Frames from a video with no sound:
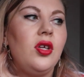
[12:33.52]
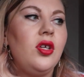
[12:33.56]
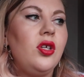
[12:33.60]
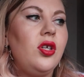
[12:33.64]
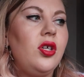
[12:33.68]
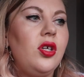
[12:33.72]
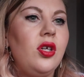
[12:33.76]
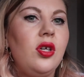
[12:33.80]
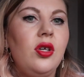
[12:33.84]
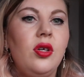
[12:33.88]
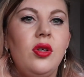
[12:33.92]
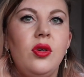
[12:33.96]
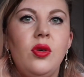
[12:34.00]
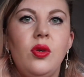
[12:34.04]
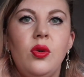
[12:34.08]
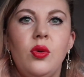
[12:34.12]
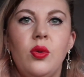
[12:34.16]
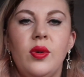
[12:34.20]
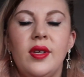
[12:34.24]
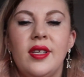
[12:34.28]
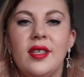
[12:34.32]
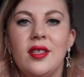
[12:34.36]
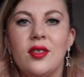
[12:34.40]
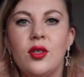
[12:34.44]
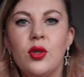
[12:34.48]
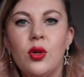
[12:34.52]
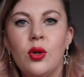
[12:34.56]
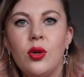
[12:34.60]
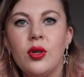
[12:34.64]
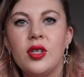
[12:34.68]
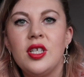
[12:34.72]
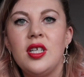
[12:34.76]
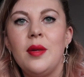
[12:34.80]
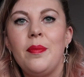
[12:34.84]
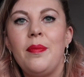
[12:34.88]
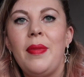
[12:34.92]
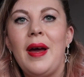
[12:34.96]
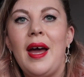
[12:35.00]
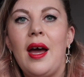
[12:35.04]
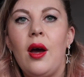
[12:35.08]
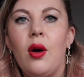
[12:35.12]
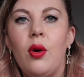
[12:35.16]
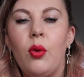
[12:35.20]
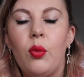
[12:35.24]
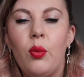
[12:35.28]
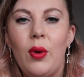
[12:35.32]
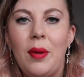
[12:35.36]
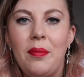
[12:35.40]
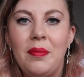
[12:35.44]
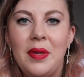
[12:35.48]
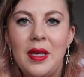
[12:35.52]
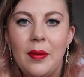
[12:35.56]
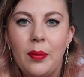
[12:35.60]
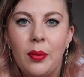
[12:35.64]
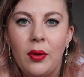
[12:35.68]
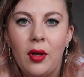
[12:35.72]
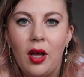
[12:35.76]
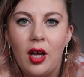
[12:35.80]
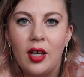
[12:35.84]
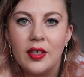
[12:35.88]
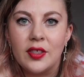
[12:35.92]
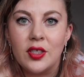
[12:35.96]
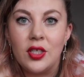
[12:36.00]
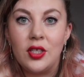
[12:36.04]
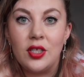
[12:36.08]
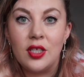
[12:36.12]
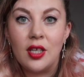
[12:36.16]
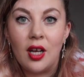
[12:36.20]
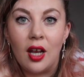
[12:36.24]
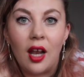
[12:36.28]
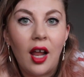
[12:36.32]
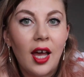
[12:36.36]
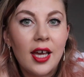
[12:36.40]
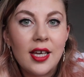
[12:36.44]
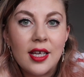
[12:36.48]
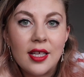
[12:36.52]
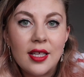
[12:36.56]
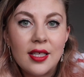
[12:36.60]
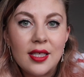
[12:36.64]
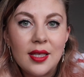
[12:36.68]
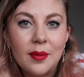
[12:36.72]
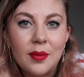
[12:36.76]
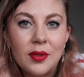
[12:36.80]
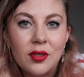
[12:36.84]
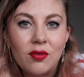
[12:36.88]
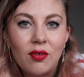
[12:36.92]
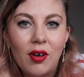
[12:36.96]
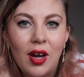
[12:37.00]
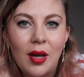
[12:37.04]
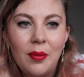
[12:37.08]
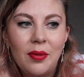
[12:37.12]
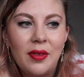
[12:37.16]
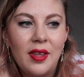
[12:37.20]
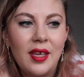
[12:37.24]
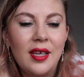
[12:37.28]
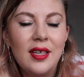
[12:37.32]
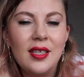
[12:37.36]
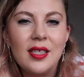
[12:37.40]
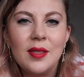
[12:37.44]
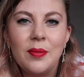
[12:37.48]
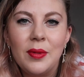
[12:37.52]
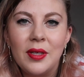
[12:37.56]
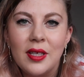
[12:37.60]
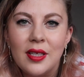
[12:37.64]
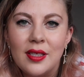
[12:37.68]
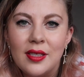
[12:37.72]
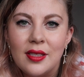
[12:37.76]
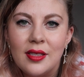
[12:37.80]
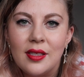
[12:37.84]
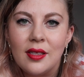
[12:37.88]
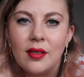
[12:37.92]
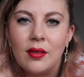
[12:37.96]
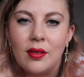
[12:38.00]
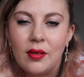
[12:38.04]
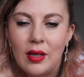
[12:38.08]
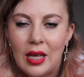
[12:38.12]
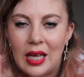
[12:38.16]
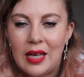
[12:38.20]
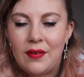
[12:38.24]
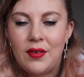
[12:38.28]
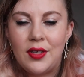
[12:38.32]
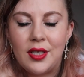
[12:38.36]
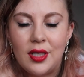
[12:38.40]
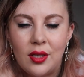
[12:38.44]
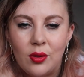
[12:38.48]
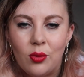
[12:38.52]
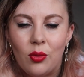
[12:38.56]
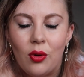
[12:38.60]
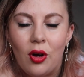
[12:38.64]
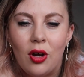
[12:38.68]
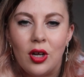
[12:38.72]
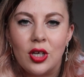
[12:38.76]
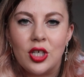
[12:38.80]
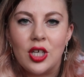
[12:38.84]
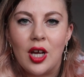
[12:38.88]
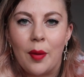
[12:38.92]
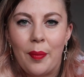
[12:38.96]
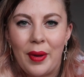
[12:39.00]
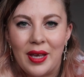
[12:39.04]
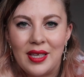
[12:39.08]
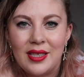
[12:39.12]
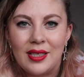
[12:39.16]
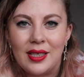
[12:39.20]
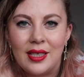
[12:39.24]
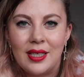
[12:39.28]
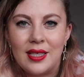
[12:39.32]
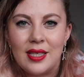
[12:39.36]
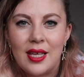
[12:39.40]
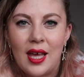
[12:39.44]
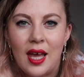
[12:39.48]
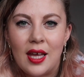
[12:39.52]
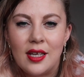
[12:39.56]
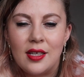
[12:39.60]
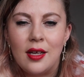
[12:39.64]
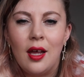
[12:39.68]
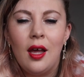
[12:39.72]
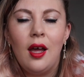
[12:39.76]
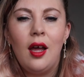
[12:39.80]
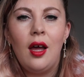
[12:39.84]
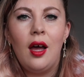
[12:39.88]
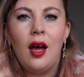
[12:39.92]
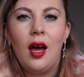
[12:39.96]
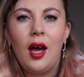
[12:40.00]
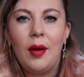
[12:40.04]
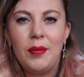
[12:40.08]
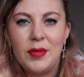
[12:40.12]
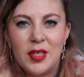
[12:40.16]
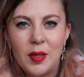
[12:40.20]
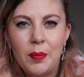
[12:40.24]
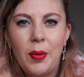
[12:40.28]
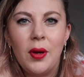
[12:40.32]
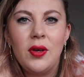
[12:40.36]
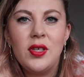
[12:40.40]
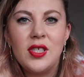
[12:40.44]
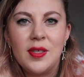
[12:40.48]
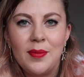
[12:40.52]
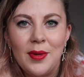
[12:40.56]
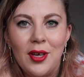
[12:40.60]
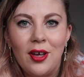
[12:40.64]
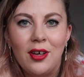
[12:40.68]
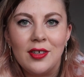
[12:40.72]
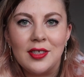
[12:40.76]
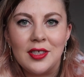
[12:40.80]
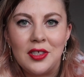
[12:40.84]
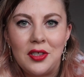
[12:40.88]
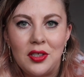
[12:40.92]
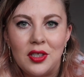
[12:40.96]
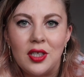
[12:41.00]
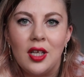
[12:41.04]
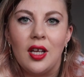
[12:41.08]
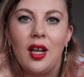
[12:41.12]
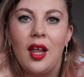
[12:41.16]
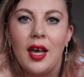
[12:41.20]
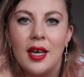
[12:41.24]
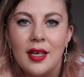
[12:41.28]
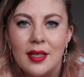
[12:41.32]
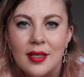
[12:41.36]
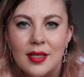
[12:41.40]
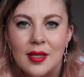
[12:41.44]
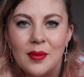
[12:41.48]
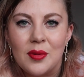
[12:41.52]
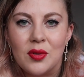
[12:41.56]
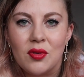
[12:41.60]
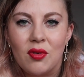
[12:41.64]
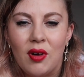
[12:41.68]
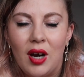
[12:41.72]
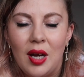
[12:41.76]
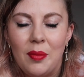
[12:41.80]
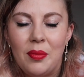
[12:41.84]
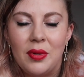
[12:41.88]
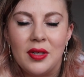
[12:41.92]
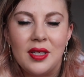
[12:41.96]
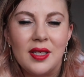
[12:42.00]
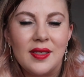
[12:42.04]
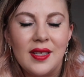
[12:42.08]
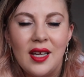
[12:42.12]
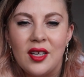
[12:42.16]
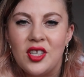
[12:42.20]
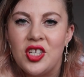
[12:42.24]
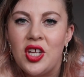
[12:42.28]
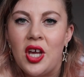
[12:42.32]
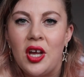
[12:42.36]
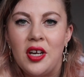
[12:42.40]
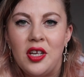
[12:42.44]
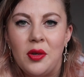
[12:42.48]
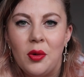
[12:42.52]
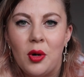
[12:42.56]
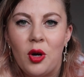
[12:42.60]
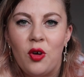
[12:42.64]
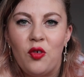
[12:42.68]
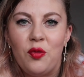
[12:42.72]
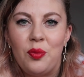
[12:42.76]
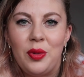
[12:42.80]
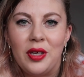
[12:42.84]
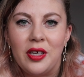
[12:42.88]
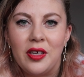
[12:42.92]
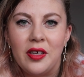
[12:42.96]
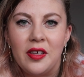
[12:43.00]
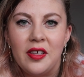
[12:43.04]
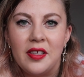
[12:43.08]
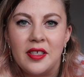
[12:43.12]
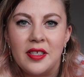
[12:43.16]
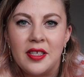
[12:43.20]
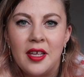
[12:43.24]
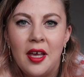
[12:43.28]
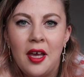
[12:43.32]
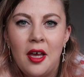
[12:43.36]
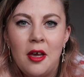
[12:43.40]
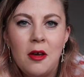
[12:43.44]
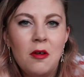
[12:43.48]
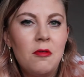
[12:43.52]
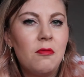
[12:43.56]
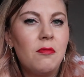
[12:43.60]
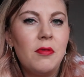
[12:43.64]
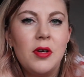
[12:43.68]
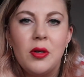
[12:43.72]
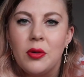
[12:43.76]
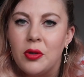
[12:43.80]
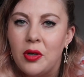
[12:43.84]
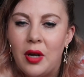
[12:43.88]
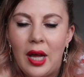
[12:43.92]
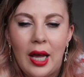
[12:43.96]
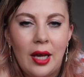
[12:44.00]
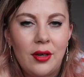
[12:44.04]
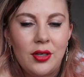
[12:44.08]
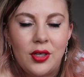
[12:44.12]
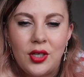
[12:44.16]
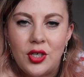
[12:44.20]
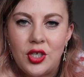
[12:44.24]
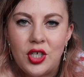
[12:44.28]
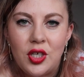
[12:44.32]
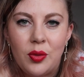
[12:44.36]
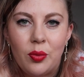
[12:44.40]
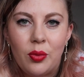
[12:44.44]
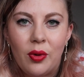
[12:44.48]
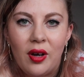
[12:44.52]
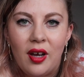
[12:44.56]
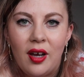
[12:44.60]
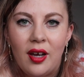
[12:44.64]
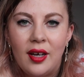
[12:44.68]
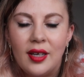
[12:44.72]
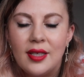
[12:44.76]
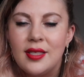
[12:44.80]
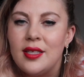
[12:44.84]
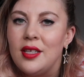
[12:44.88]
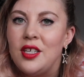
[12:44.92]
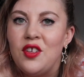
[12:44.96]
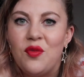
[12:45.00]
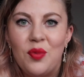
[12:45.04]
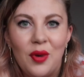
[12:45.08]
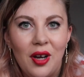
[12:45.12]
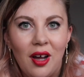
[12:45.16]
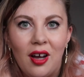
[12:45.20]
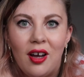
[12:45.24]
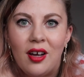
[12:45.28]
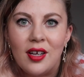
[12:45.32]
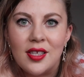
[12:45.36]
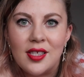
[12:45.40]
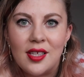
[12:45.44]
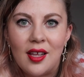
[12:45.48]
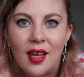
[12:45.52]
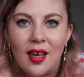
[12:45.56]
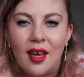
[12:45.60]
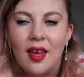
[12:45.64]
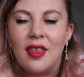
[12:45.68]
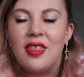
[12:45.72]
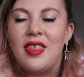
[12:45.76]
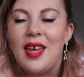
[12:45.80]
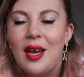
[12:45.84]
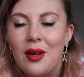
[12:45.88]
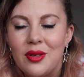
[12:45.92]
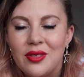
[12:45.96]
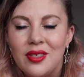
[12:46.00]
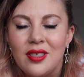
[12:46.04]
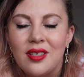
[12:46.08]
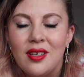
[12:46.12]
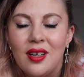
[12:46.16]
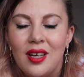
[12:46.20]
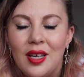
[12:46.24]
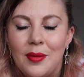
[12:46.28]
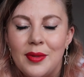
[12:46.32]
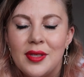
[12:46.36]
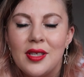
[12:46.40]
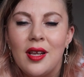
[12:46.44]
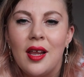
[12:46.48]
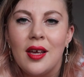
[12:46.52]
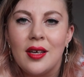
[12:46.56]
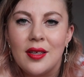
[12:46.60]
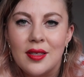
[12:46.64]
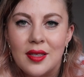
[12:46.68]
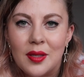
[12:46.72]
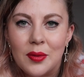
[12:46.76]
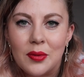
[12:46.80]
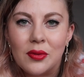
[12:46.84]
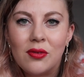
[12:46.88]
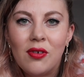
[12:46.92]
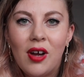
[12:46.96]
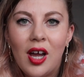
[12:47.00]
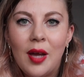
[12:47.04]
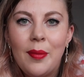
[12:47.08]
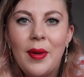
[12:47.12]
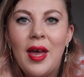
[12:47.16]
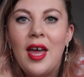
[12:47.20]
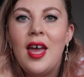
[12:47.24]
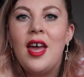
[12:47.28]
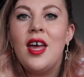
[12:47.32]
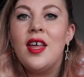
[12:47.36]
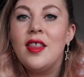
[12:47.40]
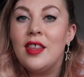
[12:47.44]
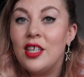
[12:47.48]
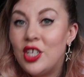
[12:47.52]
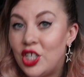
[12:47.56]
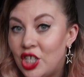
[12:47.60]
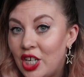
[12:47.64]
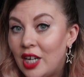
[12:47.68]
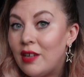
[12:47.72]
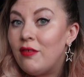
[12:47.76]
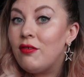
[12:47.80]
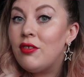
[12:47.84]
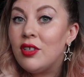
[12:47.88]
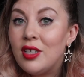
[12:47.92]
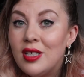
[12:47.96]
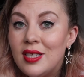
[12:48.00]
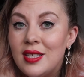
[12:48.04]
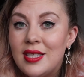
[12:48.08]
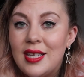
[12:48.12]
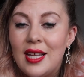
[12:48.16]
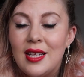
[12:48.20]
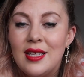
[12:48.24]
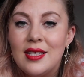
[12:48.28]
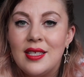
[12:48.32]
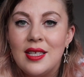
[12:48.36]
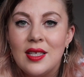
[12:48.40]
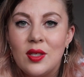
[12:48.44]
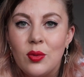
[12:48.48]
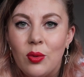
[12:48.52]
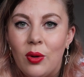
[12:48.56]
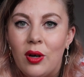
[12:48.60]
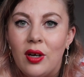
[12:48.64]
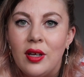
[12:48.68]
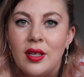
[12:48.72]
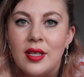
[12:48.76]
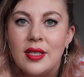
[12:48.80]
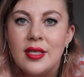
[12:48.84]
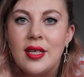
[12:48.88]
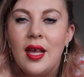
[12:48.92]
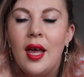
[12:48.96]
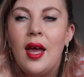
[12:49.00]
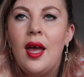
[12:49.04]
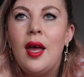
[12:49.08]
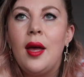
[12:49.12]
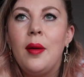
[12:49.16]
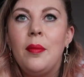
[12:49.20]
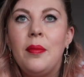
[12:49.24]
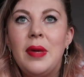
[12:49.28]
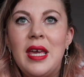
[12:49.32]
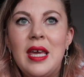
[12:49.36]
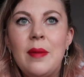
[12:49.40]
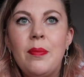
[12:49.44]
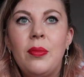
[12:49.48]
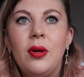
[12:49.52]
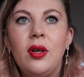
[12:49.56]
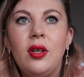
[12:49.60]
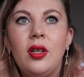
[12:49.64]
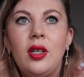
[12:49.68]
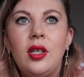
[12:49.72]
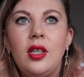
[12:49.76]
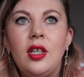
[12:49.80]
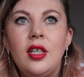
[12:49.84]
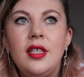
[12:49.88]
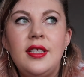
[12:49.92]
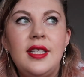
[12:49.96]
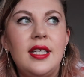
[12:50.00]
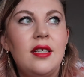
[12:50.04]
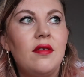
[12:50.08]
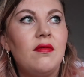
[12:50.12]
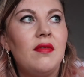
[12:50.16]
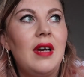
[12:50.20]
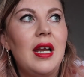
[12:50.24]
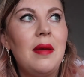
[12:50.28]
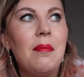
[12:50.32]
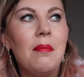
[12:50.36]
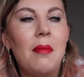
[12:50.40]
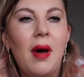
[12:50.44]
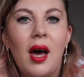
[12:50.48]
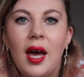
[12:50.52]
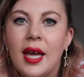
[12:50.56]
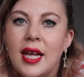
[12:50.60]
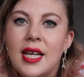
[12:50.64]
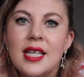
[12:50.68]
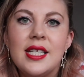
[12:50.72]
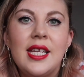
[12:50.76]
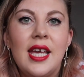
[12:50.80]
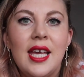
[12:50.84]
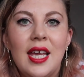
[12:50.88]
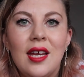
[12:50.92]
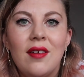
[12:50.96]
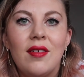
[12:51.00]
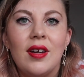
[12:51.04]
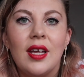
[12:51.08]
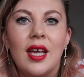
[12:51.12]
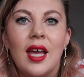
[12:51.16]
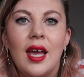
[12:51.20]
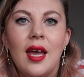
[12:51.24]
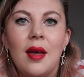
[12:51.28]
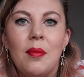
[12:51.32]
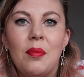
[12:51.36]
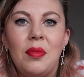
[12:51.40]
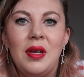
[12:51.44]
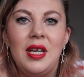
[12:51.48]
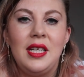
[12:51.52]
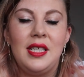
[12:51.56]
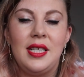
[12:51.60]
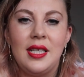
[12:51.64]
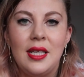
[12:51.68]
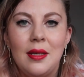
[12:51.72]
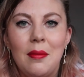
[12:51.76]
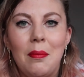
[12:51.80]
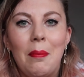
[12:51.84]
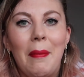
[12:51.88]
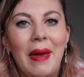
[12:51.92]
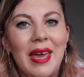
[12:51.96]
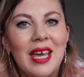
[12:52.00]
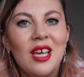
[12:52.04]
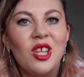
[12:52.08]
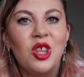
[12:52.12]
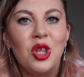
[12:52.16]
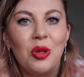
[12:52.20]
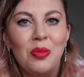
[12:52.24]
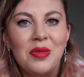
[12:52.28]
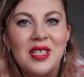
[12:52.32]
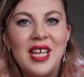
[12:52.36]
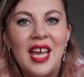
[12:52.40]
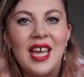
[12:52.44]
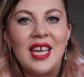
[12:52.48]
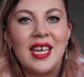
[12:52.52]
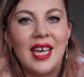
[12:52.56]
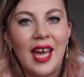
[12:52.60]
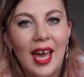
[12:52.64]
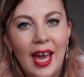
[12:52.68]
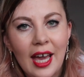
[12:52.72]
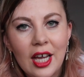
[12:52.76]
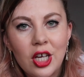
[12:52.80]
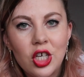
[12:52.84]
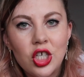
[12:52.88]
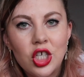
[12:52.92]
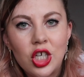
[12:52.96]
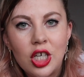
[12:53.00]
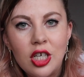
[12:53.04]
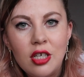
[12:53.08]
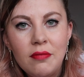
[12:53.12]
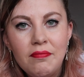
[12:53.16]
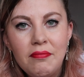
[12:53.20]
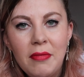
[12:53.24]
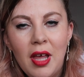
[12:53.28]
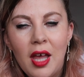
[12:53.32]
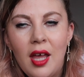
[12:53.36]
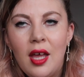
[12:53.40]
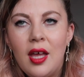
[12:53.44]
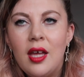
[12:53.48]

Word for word: You talked about when people ask you to like and subscribe things, because if you didn't watch, I basically said, I'm supposed to be asking you to like and subscribe, but does that turn you off? Because we all know how YouTube works, and you've been asked like 1,000 times to like and subscribe. The general consensus was people didn't really mind hearing it, but it didn't make them take action.